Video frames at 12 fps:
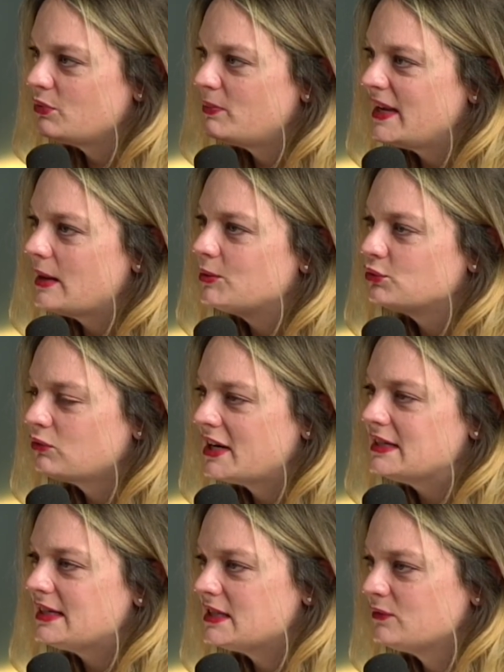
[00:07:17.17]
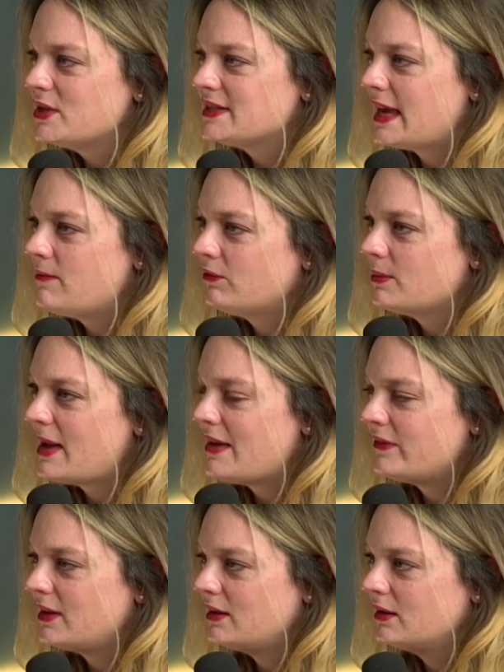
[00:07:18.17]
being able to write in his voice came from
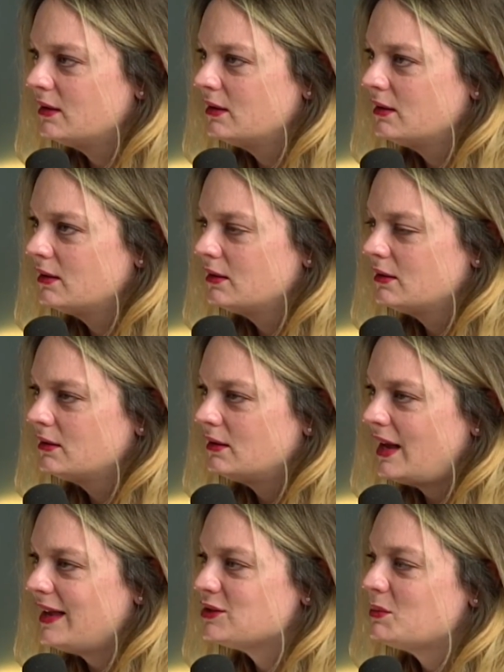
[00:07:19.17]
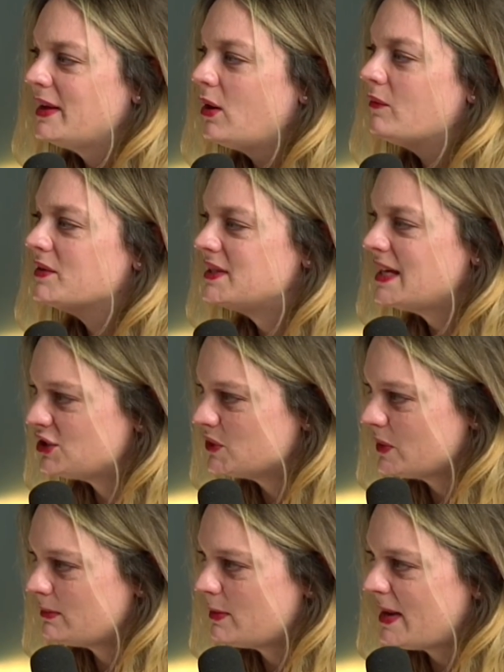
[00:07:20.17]
having had so many
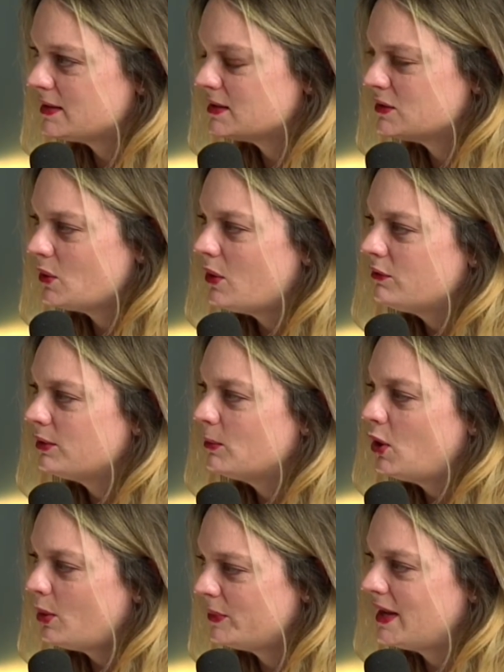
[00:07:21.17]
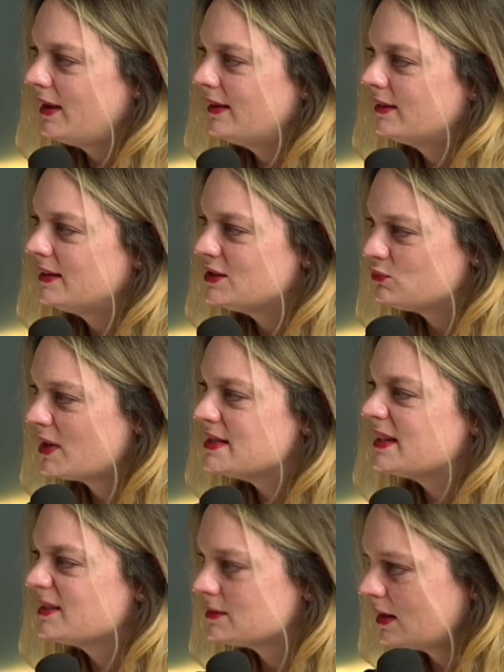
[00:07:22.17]
conversations with him about it, not from copying his
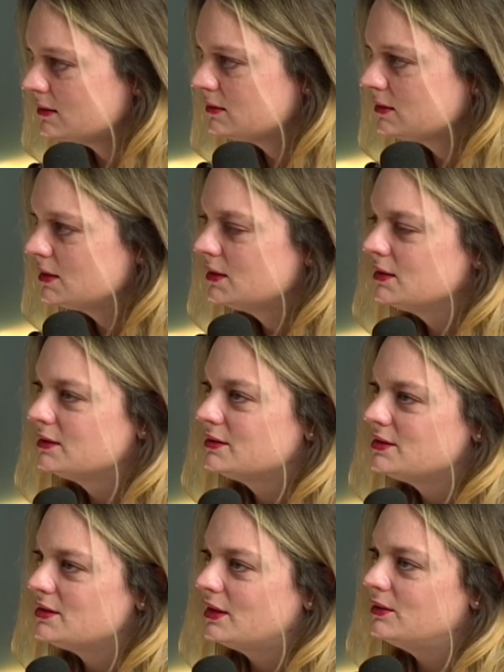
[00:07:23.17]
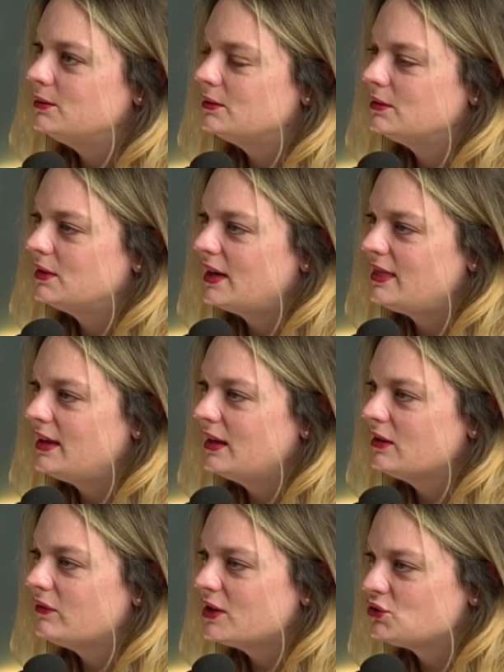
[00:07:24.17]
writing style. So I
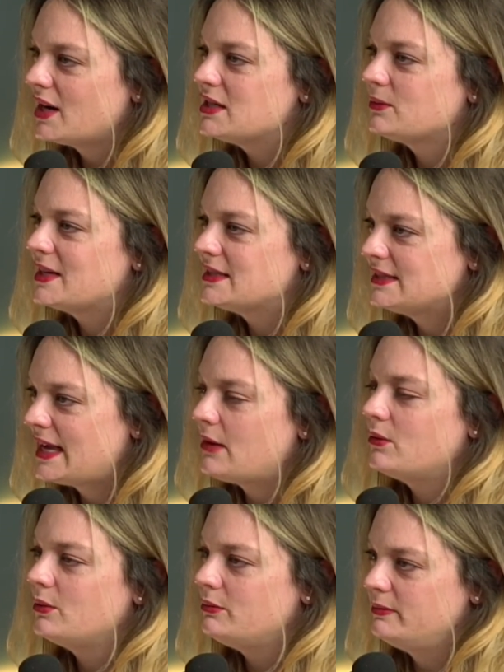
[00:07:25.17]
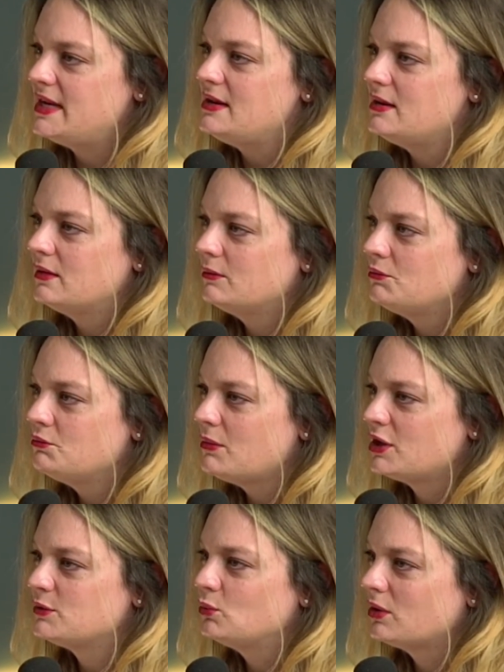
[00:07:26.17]
think if I tried to write it now, it would be
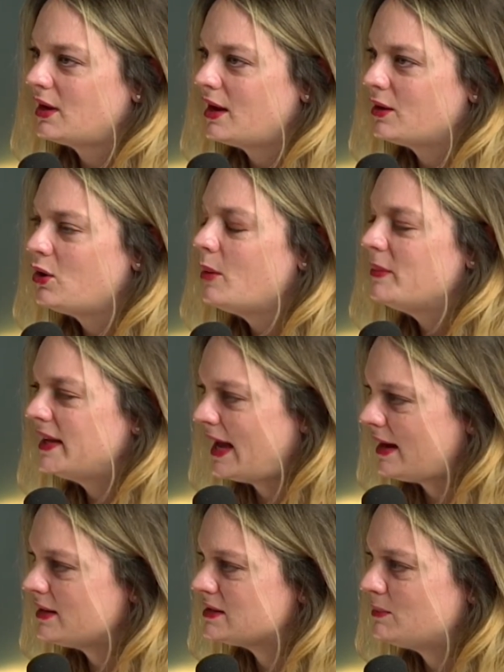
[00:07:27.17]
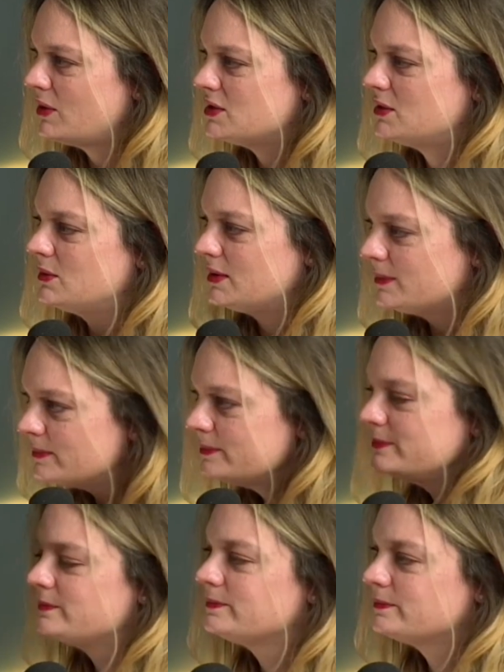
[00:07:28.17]
much more a kind of copycat as opposed to a
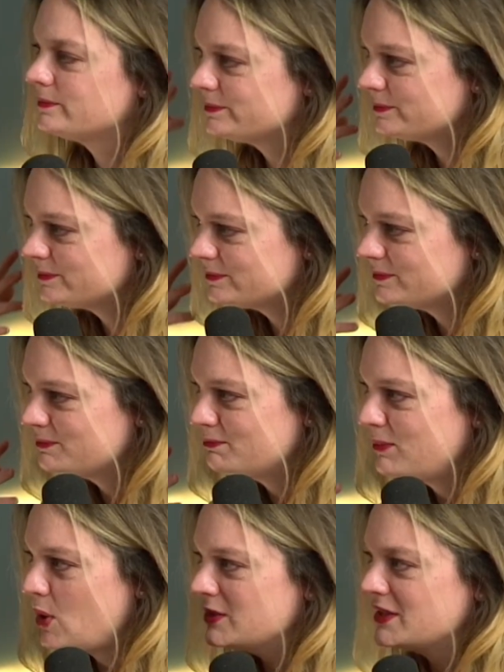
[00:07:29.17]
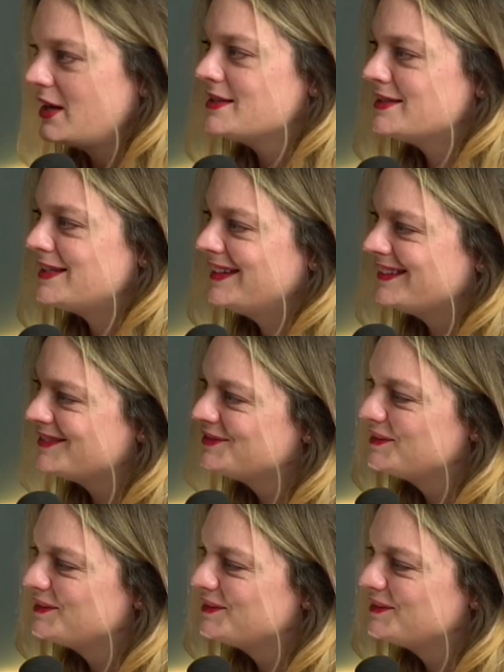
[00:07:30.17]
poltergeisty